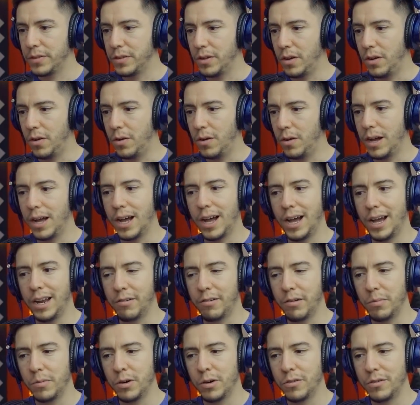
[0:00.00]
so I
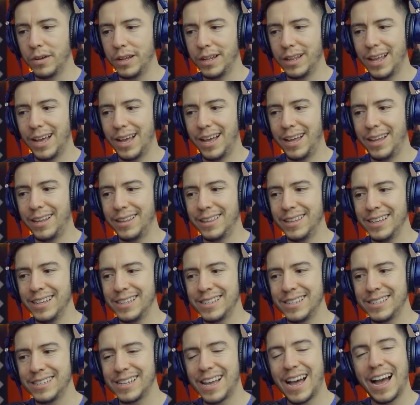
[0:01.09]
remove it, and
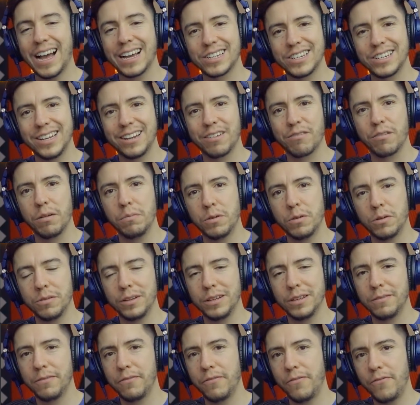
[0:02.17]
this is actually
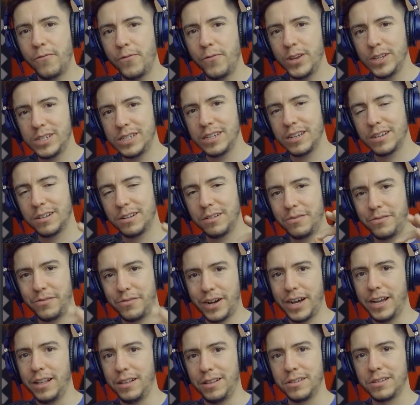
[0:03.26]
removing physical
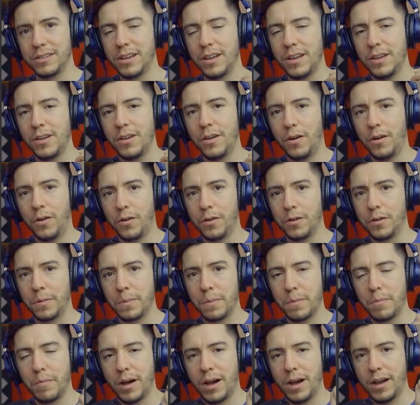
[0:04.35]
files
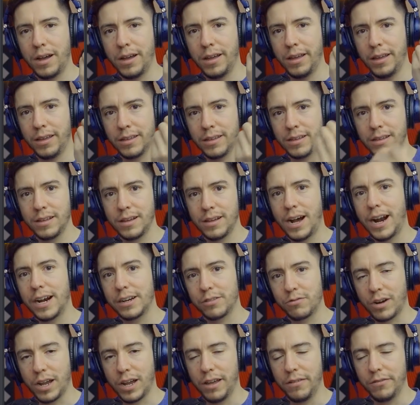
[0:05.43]
on my
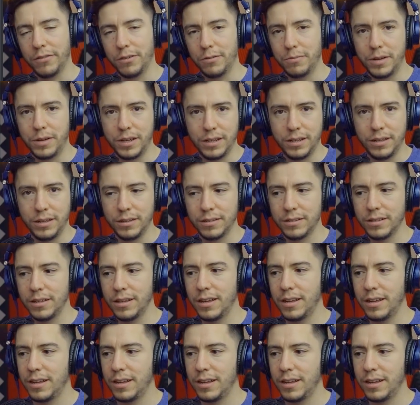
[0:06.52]
hard drive, on